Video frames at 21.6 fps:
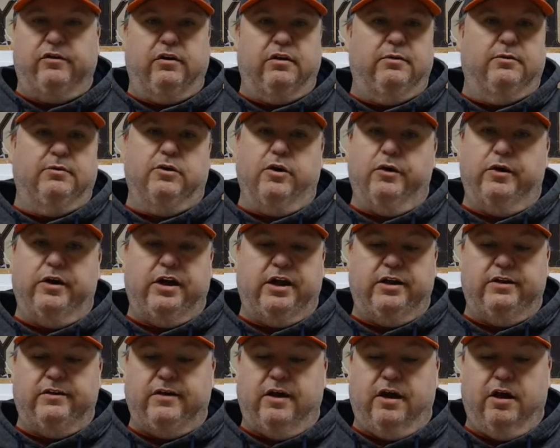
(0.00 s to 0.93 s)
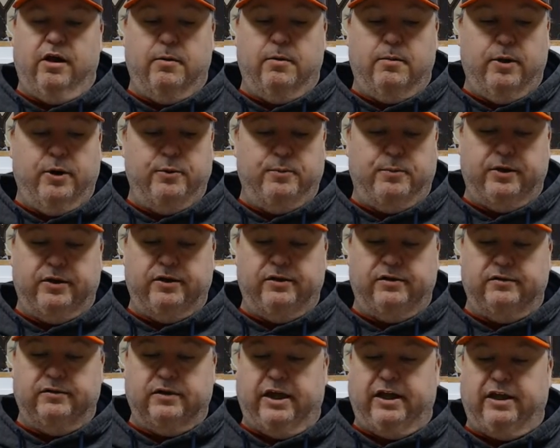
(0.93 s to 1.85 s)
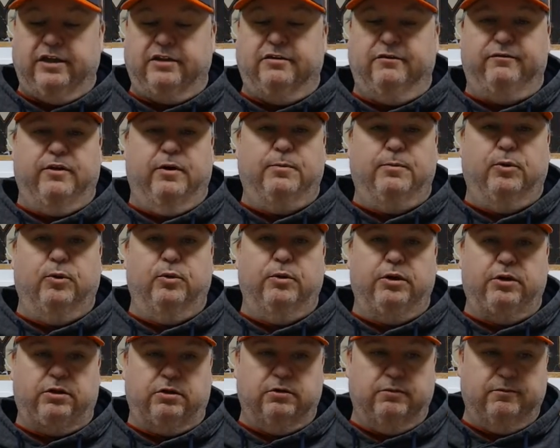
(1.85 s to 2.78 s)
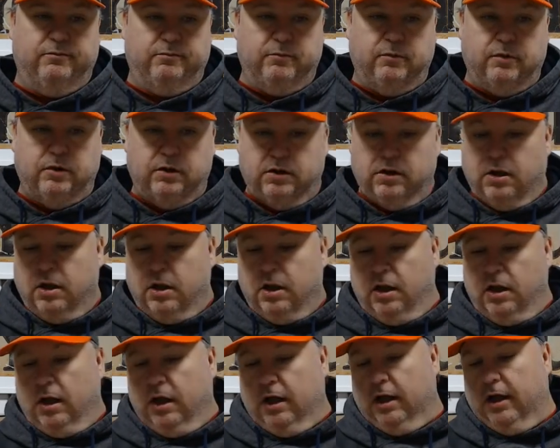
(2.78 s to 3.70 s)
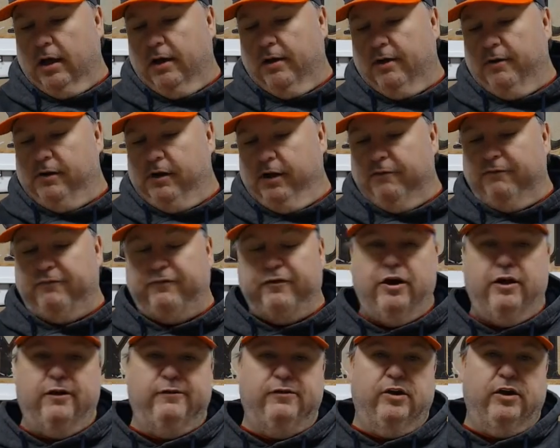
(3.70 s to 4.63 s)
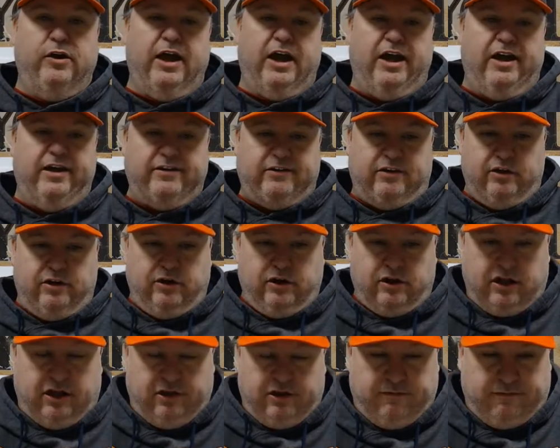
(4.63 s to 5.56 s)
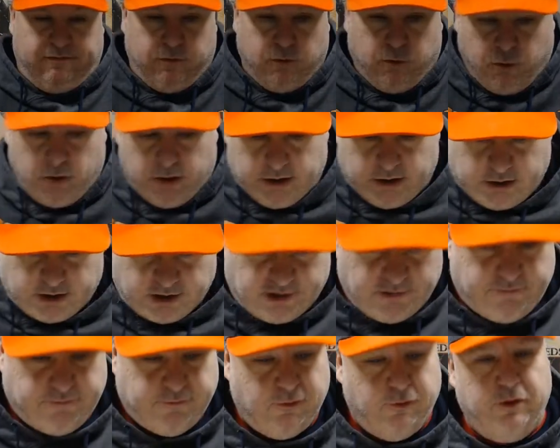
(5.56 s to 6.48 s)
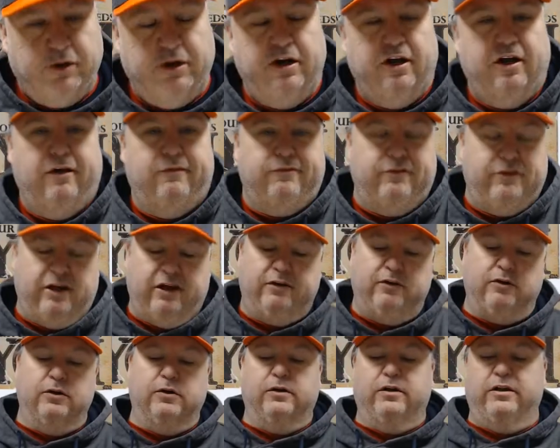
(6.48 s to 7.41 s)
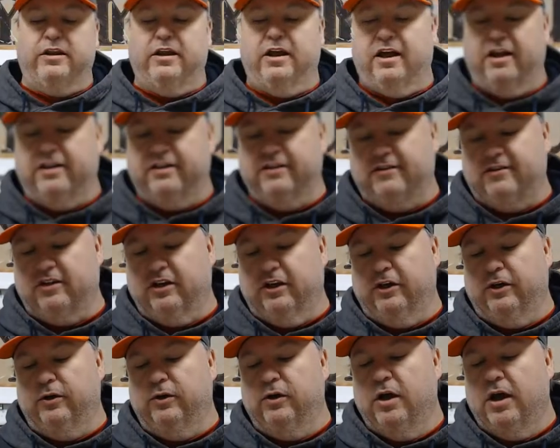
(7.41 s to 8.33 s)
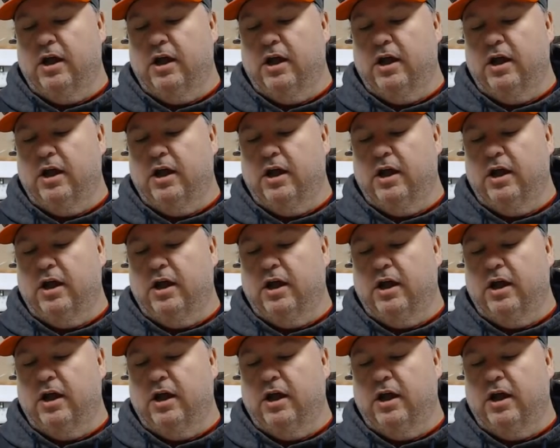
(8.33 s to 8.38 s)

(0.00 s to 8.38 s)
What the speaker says: go ahead and tear them open. I hate to fumble with them in front of you guys and look like a fool. I look like a fool enough without doing that. So